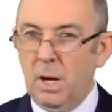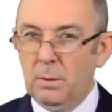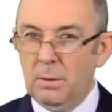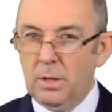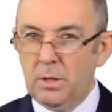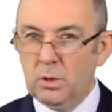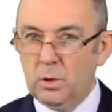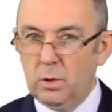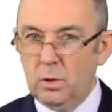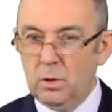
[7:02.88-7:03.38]
I'm
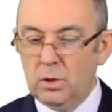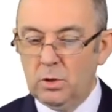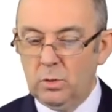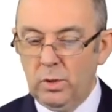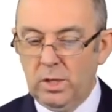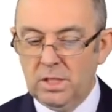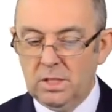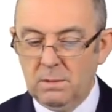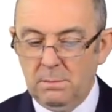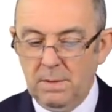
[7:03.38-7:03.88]
not too
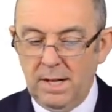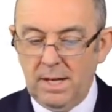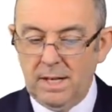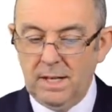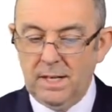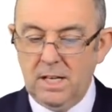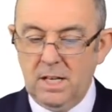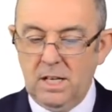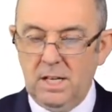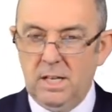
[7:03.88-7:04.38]
stressed about
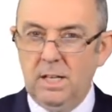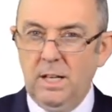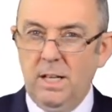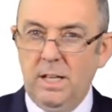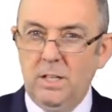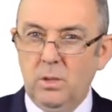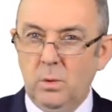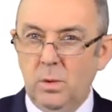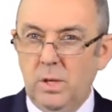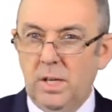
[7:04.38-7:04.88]
it getting
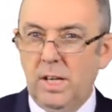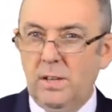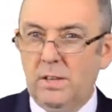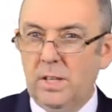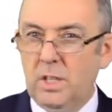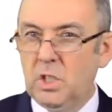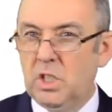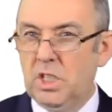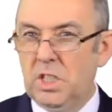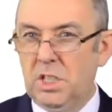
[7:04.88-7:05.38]
into
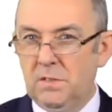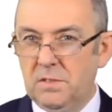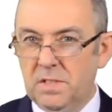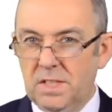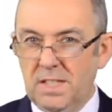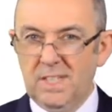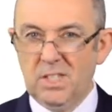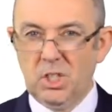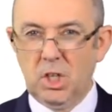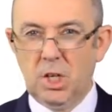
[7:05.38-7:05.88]
another
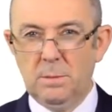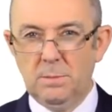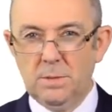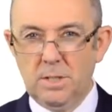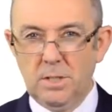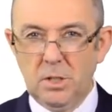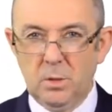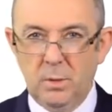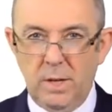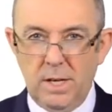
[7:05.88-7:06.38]
GFC type
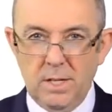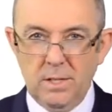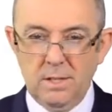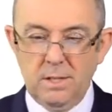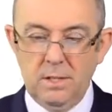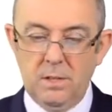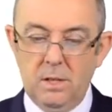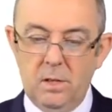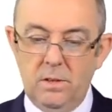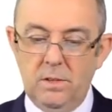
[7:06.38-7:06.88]
situation.
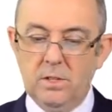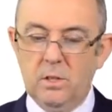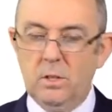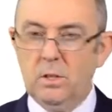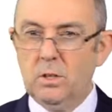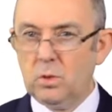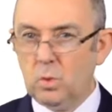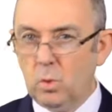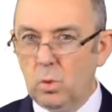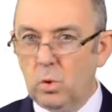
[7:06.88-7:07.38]
I know there's a
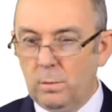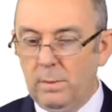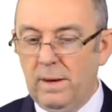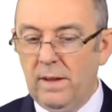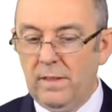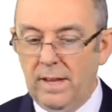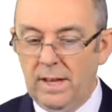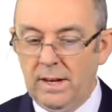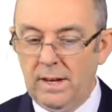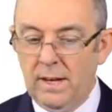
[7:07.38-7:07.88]
lot of talk
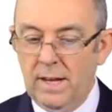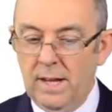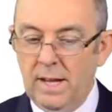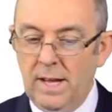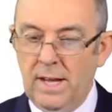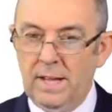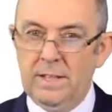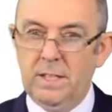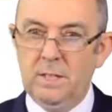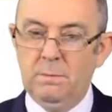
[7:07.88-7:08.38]
about that
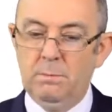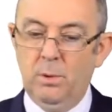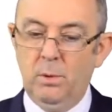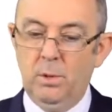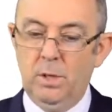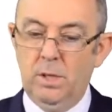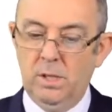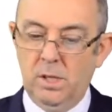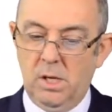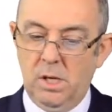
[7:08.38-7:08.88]
at this
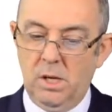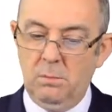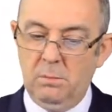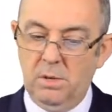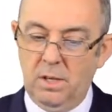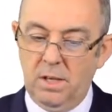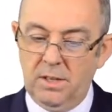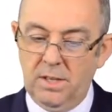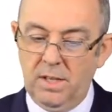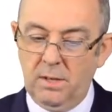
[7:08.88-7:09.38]
point in time,
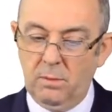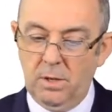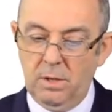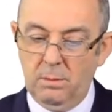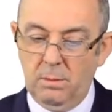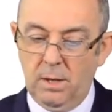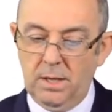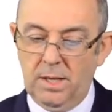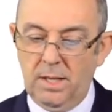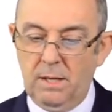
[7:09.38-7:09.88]
but I think we
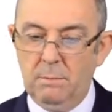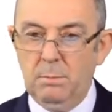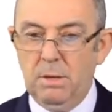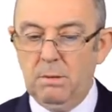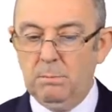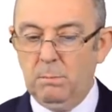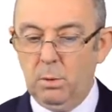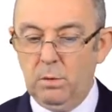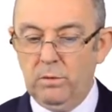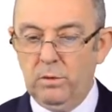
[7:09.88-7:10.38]
might get a
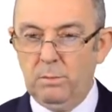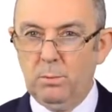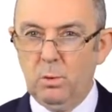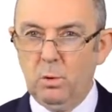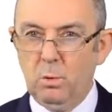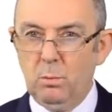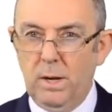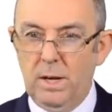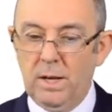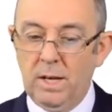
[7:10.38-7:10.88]
bit more of a
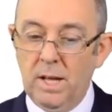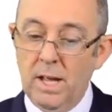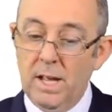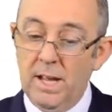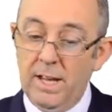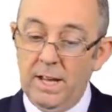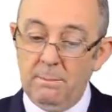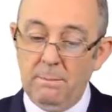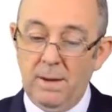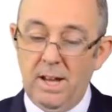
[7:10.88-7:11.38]
pullback.
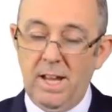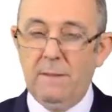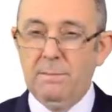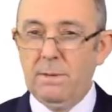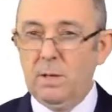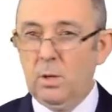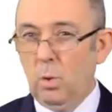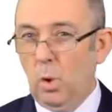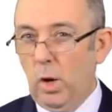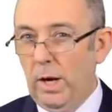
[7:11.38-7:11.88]
It may
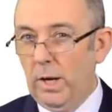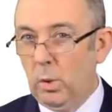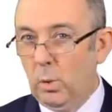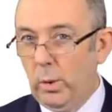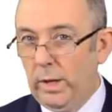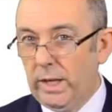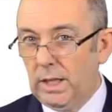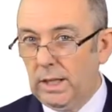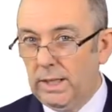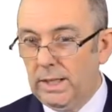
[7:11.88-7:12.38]
happen quite
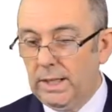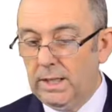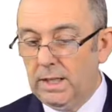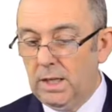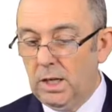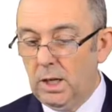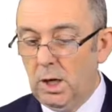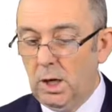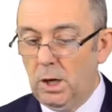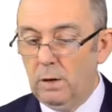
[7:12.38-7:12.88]
quickly
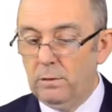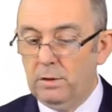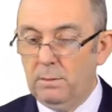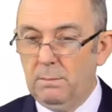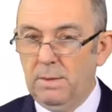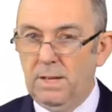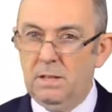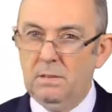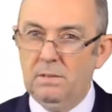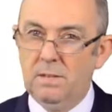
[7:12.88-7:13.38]
over a
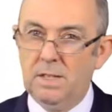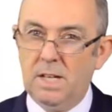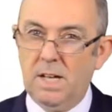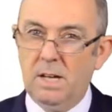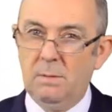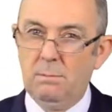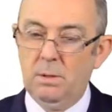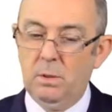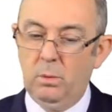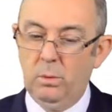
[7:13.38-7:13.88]
matter of a
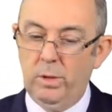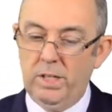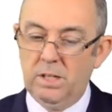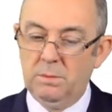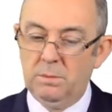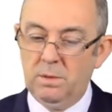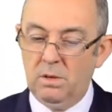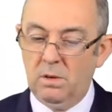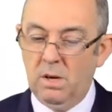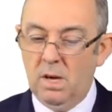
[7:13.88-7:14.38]
couple of weeks,
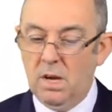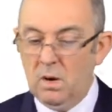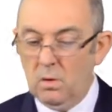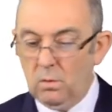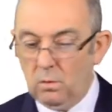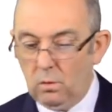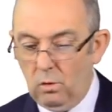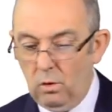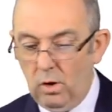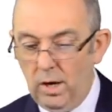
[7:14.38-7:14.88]
but
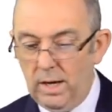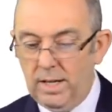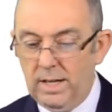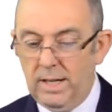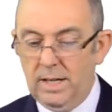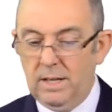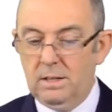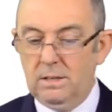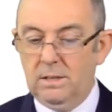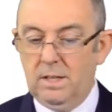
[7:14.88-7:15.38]
right
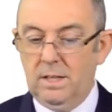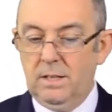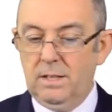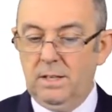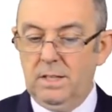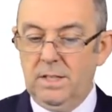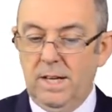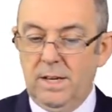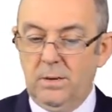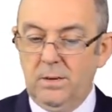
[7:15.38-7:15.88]
now
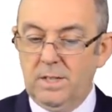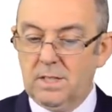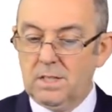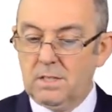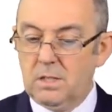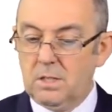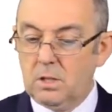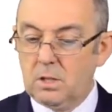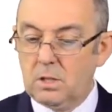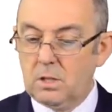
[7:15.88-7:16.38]
the Dow is
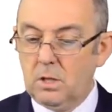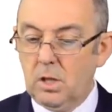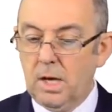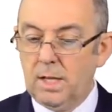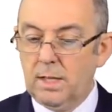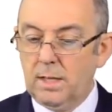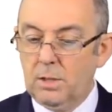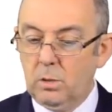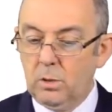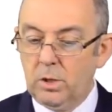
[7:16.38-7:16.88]

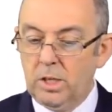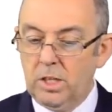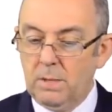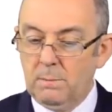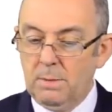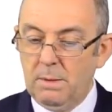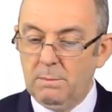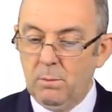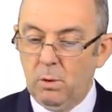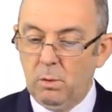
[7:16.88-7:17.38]
slightly looking a
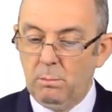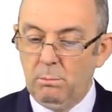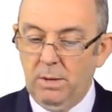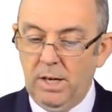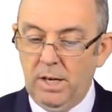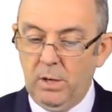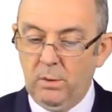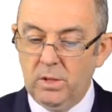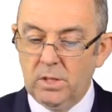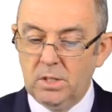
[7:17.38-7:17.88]
bit more
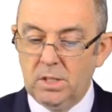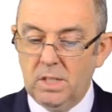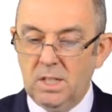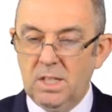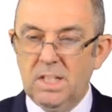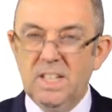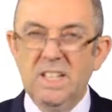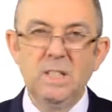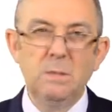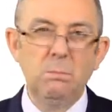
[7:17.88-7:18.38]
bearish than
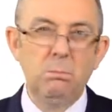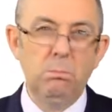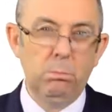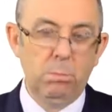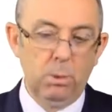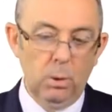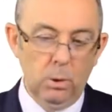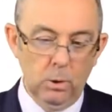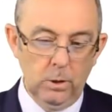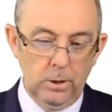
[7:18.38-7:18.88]
it is
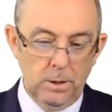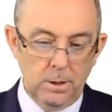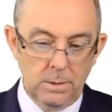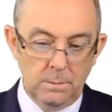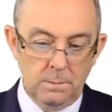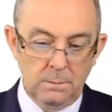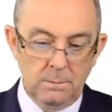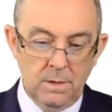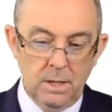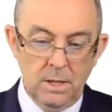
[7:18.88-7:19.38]
bullish.
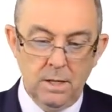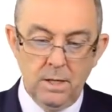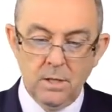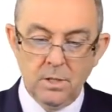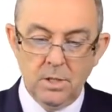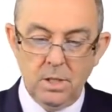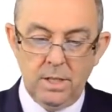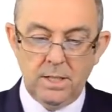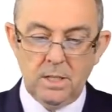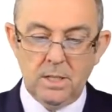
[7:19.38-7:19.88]

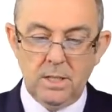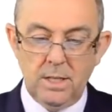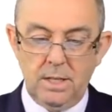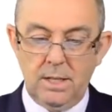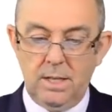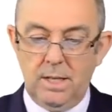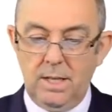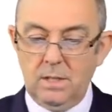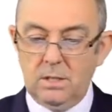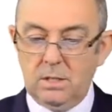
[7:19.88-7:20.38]
So let's
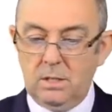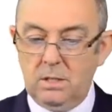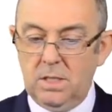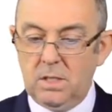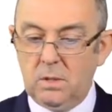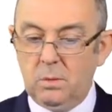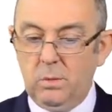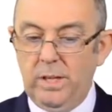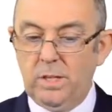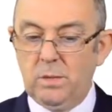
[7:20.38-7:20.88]
get into
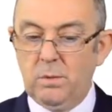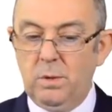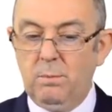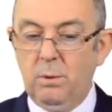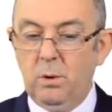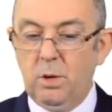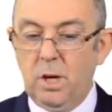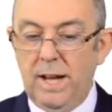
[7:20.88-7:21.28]
this week's report.